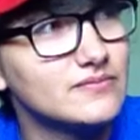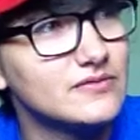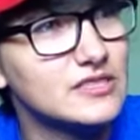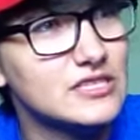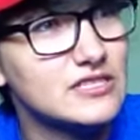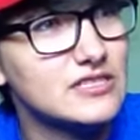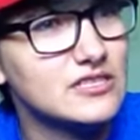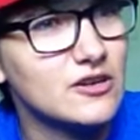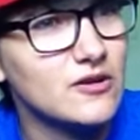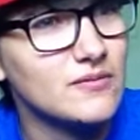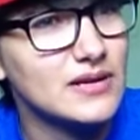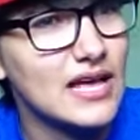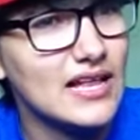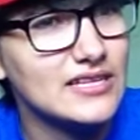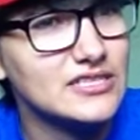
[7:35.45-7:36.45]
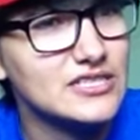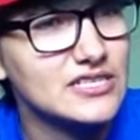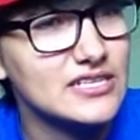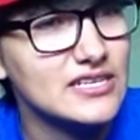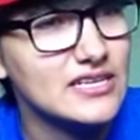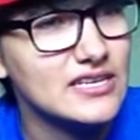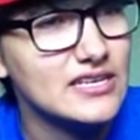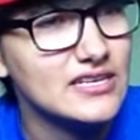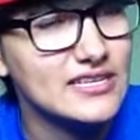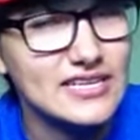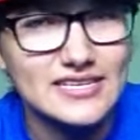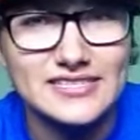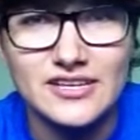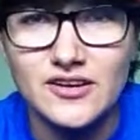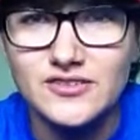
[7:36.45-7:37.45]
just terminology,
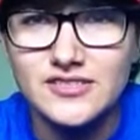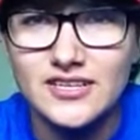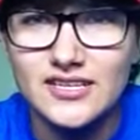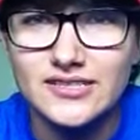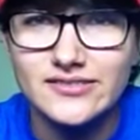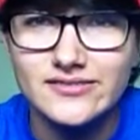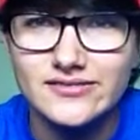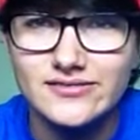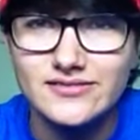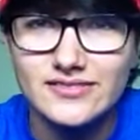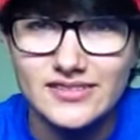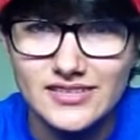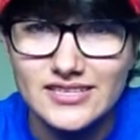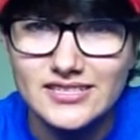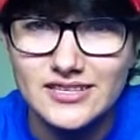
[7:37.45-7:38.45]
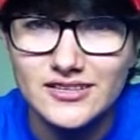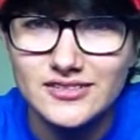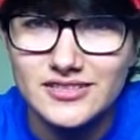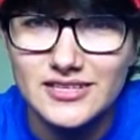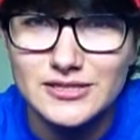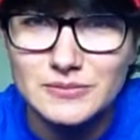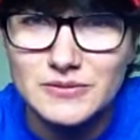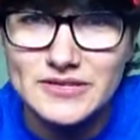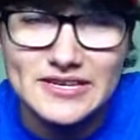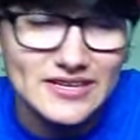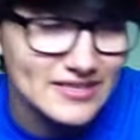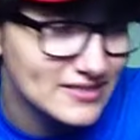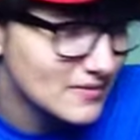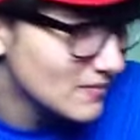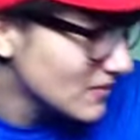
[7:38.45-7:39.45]
get dunked on. Get dunked on's pretty
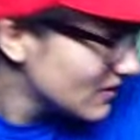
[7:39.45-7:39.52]
awesome.